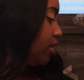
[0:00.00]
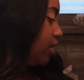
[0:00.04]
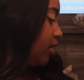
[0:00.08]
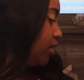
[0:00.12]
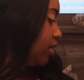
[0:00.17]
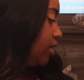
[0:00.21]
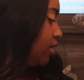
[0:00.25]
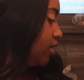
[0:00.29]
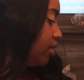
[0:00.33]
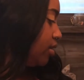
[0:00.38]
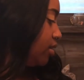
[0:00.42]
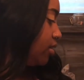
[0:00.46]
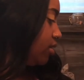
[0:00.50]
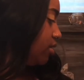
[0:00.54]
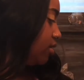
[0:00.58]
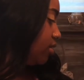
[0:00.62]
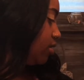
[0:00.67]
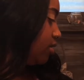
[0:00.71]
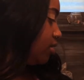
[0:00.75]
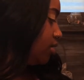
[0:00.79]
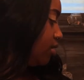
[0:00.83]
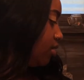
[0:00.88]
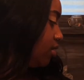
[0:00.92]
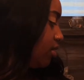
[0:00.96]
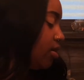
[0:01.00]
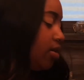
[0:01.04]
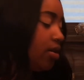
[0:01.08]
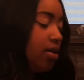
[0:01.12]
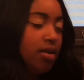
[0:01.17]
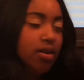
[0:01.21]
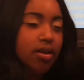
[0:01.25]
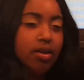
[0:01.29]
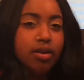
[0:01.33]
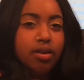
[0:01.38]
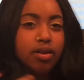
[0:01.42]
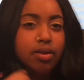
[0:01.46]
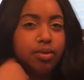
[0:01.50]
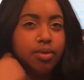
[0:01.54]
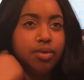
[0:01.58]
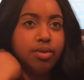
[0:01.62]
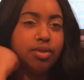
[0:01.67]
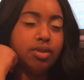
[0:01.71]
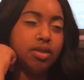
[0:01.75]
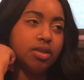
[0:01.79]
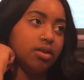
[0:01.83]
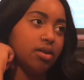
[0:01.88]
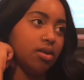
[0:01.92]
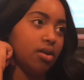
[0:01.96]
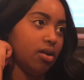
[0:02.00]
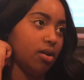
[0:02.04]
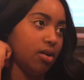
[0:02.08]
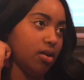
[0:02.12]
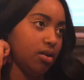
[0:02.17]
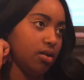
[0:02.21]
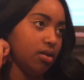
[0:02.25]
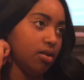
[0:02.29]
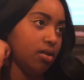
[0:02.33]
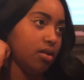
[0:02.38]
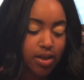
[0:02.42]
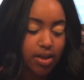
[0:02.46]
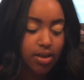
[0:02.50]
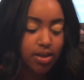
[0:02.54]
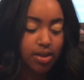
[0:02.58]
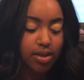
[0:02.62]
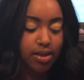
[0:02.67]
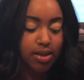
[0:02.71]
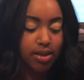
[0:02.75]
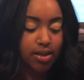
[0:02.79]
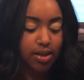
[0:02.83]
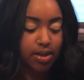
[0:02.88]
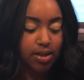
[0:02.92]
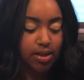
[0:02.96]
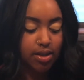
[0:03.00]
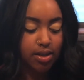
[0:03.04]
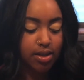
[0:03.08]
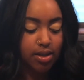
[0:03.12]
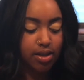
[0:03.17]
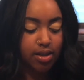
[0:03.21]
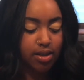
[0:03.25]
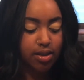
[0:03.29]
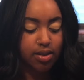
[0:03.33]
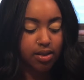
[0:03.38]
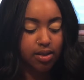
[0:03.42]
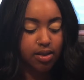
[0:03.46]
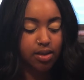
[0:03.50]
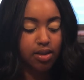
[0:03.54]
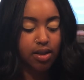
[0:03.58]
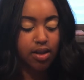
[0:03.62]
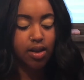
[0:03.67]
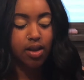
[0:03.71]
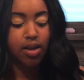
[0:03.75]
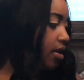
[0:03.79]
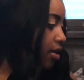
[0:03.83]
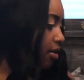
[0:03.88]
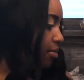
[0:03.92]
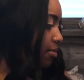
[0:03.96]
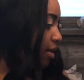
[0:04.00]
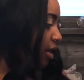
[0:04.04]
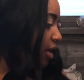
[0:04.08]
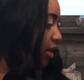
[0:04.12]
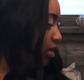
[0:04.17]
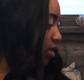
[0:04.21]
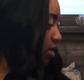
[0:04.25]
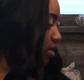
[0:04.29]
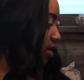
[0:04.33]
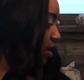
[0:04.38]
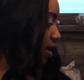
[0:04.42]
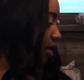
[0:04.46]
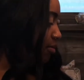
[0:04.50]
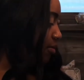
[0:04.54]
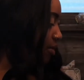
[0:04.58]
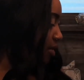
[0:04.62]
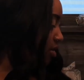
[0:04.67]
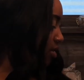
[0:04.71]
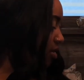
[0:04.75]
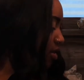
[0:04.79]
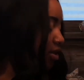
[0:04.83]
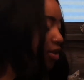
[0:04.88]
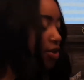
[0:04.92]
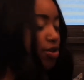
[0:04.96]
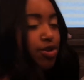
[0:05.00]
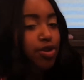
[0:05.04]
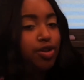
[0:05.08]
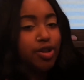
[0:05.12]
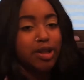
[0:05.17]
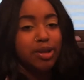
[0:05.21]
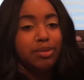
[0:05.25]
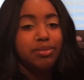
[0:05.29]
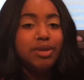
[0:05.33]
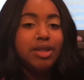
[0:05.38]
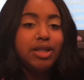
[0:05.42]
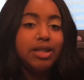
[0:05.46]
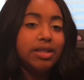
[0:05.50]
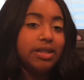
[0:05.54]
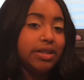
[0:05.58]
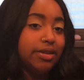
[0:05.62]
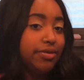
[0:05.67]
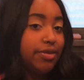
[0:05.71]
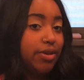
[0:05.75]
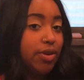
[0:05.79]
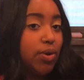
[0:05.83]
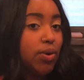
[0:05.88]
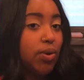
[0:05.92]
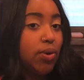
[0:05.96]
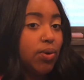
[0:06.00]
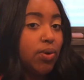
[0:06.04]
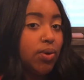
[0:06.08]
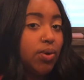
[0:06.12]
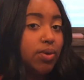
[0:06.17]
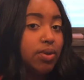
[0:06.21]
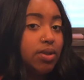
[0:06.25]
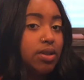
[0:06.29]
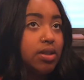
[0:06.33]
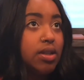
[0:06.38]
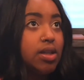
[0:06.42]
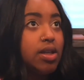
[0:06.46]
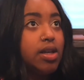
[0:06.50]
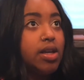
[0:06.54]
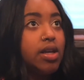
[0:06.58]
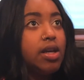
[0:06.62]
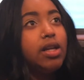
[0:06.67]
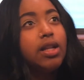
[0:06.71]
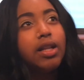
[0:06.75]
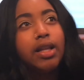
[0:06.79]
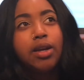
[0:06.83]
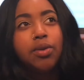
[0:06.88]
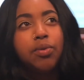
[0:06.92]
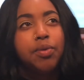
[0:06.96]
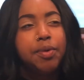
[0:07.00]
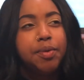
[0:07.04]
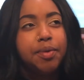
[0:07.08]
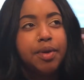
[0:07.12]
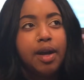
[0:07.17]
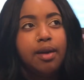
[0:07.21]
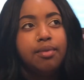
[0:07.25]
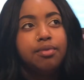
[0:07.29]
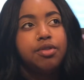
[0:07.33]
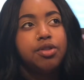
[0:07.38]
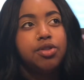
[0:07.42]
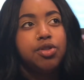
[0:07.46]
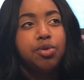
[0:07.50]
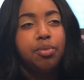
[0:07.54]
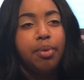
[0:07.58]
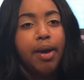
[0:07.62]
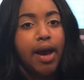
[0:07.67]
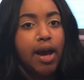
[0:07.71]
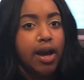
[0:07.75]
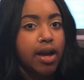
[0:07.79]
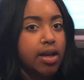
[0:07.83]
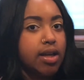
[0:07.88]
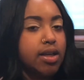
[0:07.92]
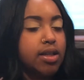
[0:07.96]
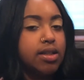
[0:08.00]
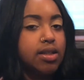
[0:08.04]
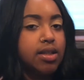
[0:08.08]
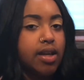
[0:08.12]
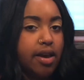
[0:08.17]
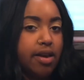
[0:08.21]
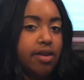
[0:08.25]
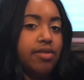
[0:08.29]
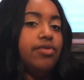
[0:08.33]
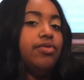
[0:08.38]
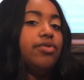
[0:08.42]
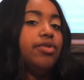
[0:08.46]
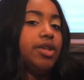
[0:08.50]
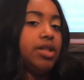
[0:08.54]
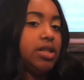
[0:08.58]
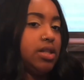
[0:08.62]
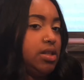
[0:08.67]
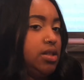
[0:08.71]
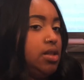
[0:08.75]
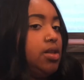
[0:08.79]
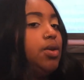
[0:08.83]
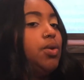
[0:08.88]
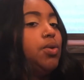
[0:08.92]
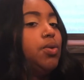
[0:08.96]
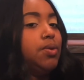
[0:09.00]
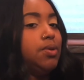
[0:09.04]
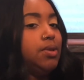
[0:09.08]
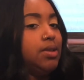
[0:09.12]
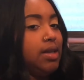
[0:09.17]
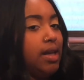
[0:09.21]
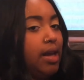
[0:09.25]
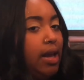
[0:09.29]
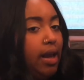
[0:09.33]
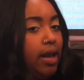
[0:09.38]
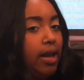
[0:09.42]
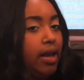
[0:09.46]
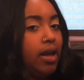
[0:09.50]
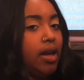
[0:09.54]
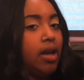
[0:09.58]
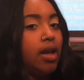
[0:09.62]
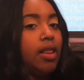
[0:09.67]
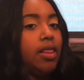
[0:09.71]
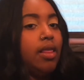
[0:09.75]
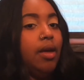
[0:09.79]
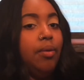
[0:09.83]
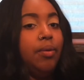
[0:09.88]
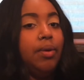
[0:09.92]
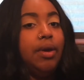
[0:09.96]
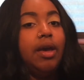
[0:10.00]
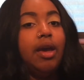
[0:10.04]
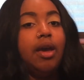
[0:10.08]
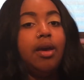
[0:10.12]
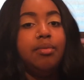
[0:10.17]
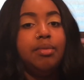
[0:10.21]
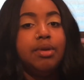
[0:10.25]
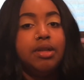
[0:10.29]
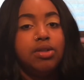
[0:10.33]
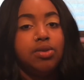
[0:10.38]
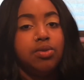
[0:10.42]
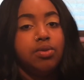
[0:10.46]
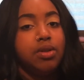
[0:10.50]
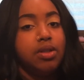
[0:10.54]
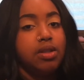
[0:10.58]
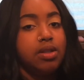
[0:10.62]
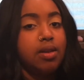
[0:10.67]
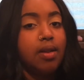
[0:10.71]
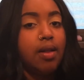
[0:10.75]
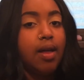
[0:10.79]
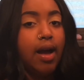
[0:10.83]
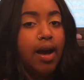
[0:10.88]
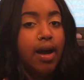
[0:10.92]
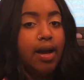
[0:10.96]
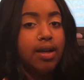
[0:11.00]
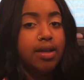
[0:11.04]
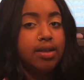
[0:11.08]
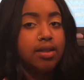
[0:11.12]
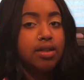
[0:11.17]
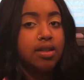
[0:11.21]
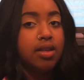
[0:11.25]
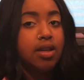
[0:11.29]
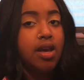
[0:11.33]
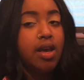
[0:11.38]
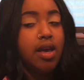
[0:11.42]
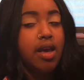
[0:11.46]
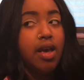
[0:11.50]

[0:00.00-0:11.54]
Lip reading: in, what was it called, statistics. He made assignments extremely difficult. Like, we would have to do packets every single day that we came into his class,